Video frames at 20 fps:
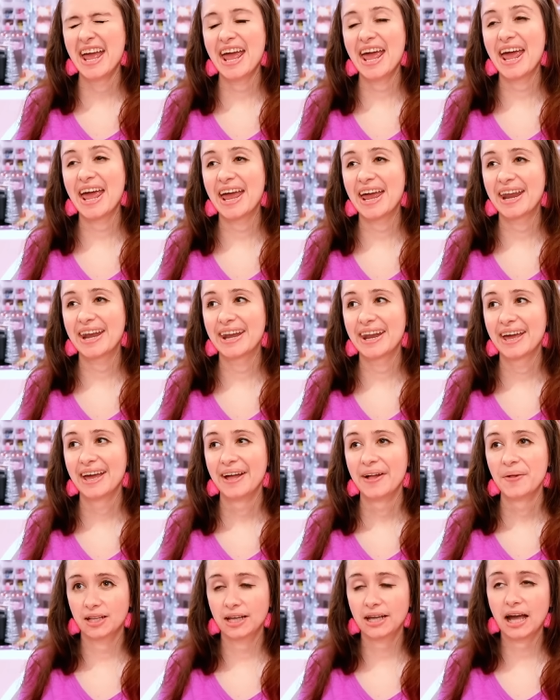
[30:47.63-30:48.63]
And
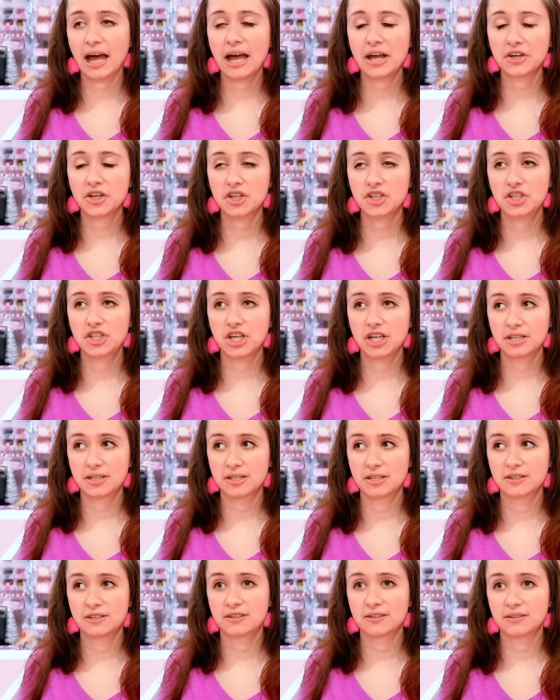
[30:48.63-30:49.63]
like I could
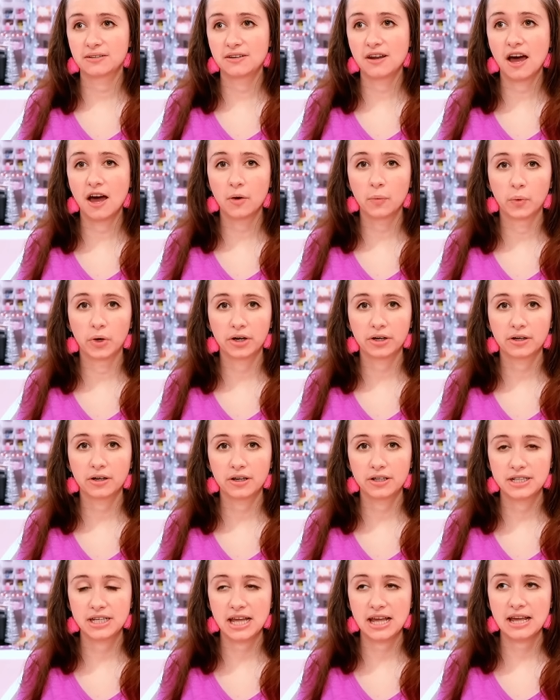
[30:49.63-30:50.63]
just not work
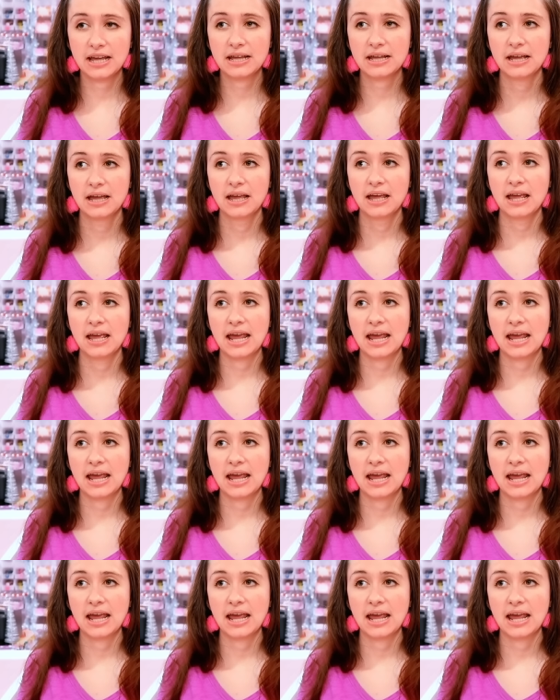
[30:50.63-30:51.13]
all day